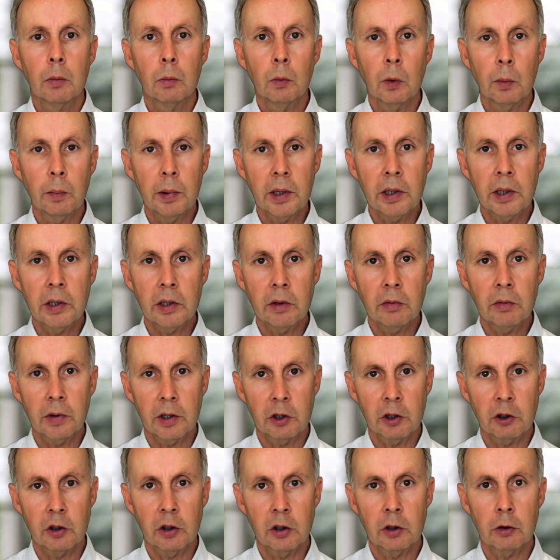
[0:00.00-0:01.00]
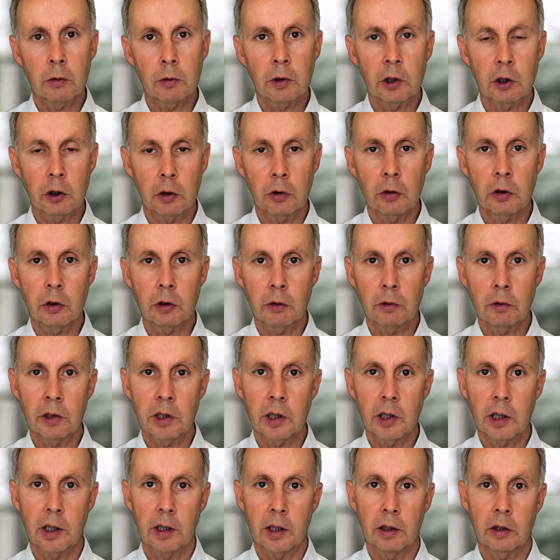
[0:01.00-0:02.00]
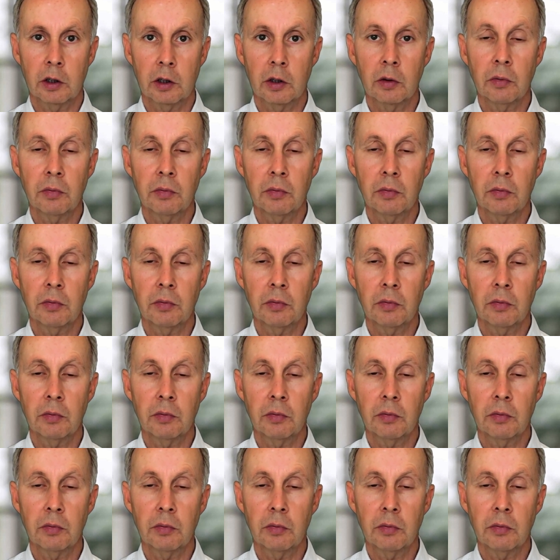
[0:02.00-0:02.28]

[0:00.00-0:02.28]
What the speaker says: would be sufficient to reduce the returns to